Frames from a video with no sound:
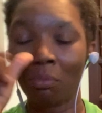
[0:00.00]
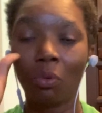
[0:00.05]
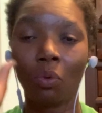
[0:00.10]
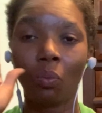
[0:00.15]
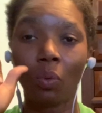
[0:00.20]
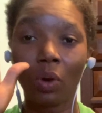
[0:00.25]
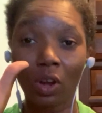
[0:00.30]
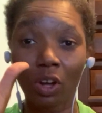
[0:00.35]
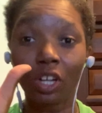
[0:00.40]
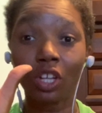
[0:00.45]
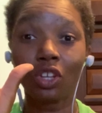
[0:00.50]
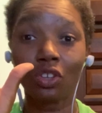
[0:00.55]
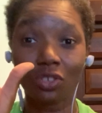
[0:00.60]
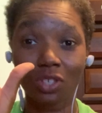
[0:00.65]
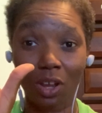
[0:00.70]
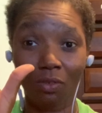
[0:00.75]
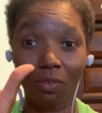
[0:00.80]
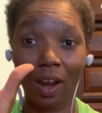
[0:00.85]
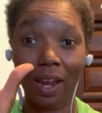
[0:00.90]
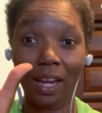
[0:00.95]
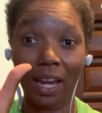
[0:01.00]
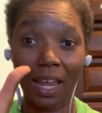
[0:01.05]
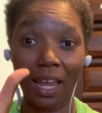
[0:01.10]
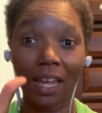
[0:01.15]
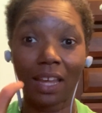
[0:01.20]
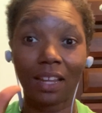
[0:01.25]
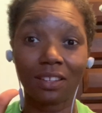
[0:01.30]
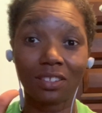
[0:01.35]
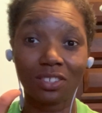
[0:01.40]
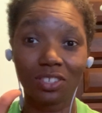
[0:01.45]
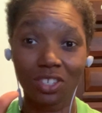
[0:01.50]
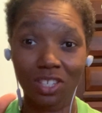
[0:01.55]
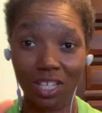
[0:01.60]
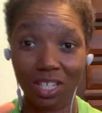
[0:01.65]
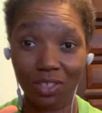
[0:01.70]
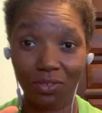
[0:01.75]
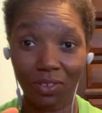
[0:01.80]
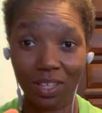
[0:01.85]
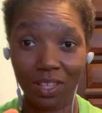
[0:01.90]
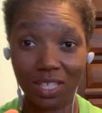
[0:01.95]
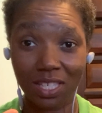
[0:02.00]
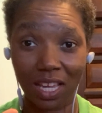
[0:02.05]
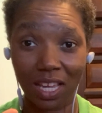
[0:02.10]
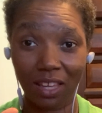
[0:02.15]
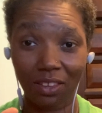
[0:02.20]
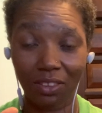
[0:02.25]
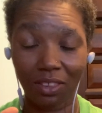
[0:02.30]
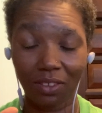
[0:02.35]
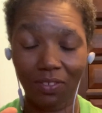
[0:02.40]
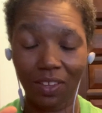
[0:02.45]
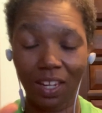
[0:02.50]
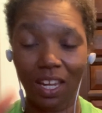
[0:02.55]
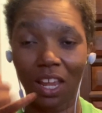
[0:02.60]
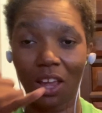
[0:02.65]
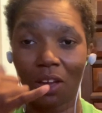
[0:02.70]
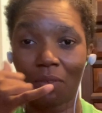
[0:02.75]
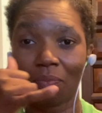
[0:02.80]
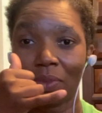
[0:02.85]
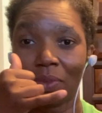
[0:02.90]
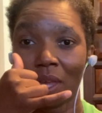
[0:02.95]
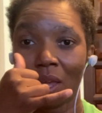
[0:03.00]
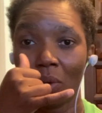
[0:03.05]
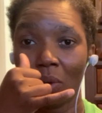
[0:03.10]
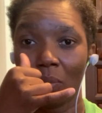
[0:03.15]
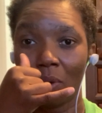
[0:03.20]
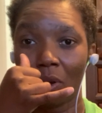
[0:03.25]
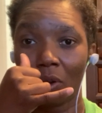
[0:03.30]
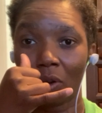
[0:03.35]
we're going to use our right hand just for the sake of the video. We're